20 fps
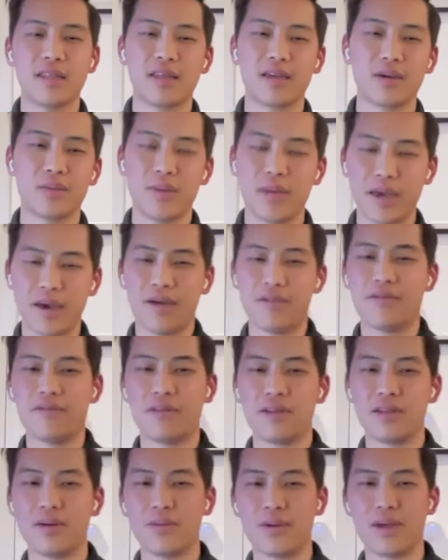Like we have
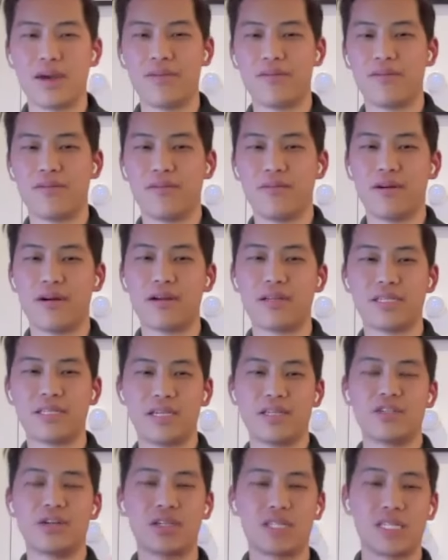our
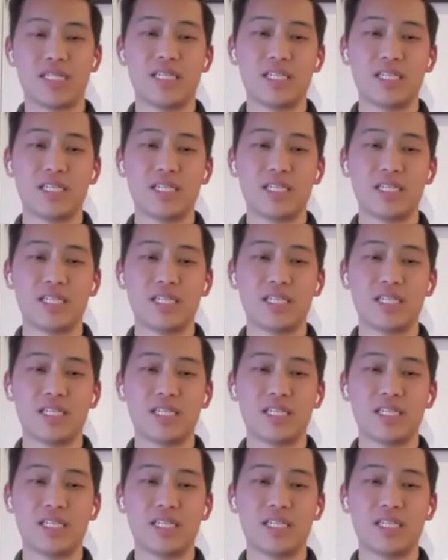CSRs